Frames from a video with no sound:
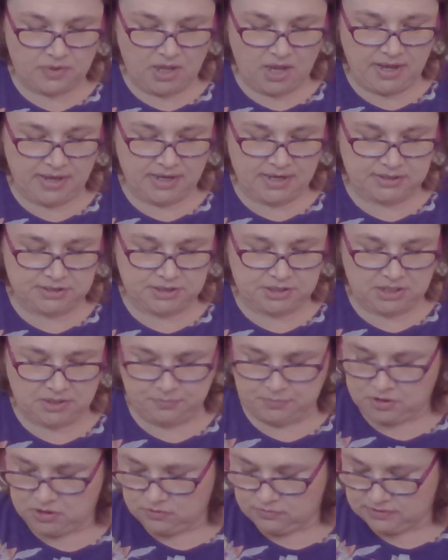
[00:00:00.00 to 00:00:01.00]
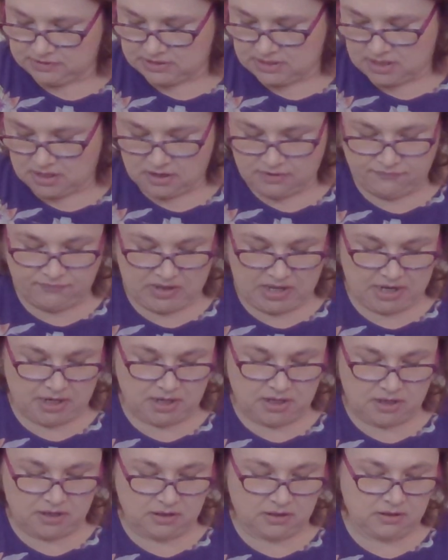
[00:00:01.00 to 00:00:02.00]
I ended up using
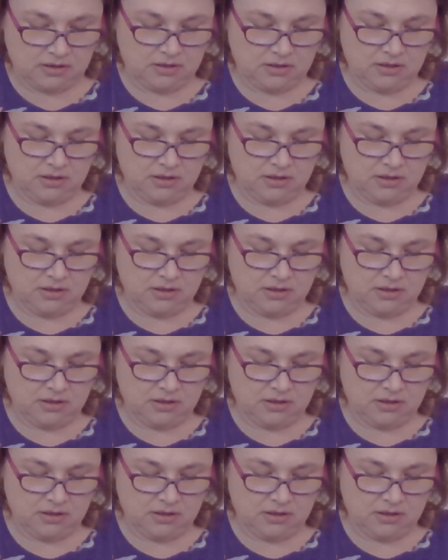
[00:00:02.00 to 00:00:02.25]
Havana